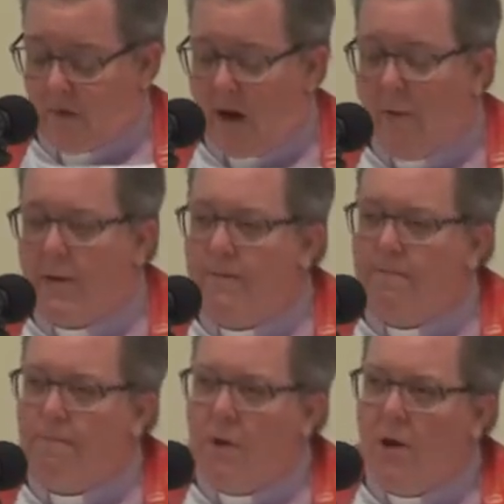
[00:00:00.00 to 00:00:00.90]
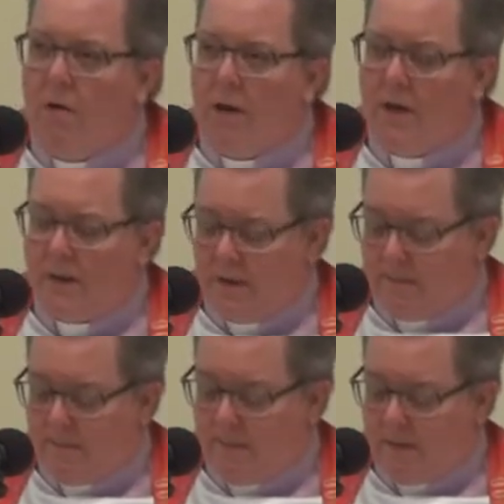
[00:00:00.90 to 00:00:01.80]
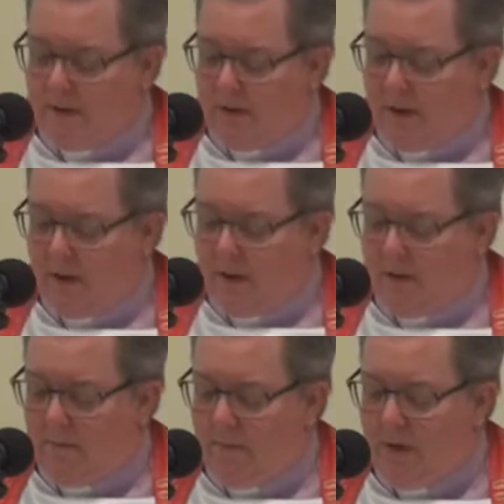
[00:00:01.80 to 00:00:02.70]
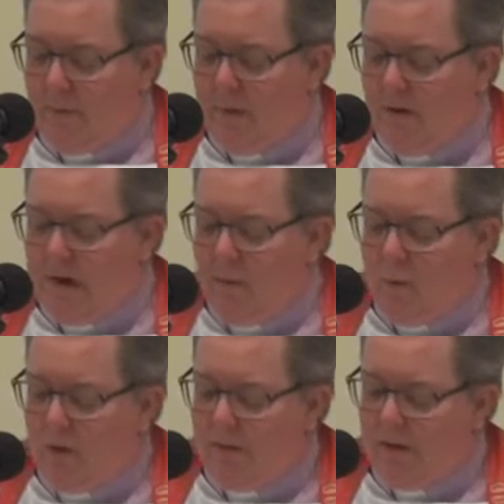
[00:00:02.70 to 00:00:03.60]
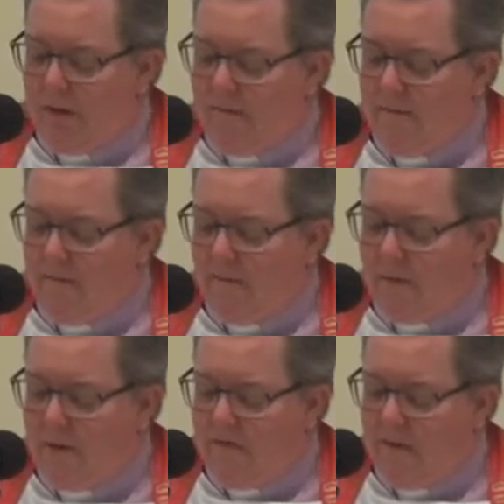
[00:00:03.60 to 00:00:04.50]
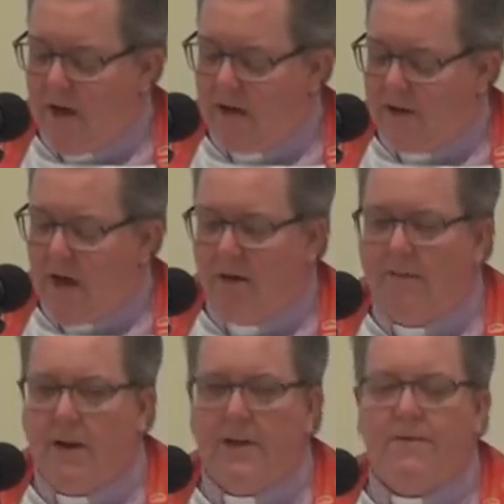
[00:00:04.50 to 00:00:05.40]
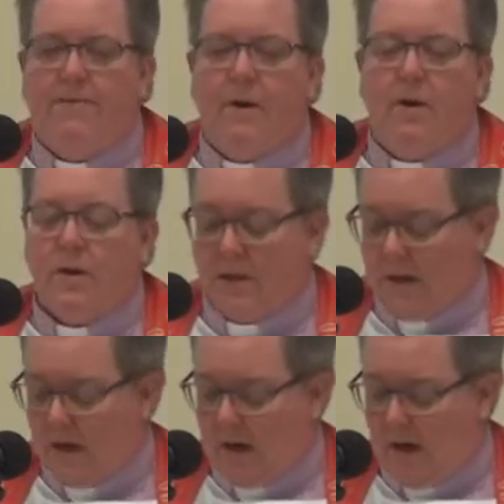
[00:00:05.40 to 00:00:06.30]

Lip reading: I was curious to learn that Merriam-Webster defines sacrifice first